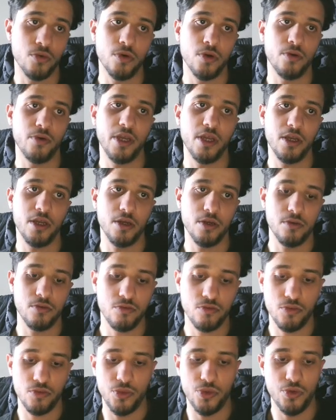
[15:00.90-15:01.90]
I'm gonna
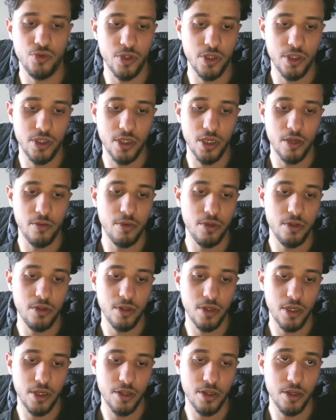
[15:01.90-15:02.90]
do a table.
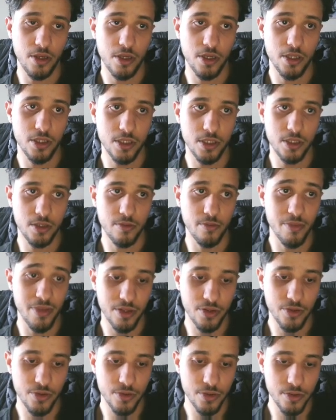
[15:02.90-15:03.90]
I think it's
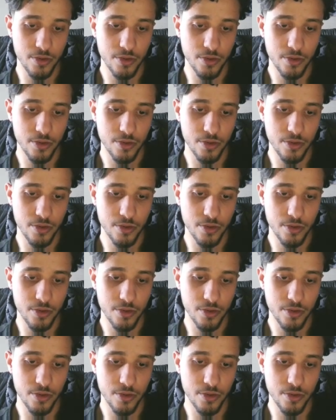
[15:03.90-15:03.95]
better.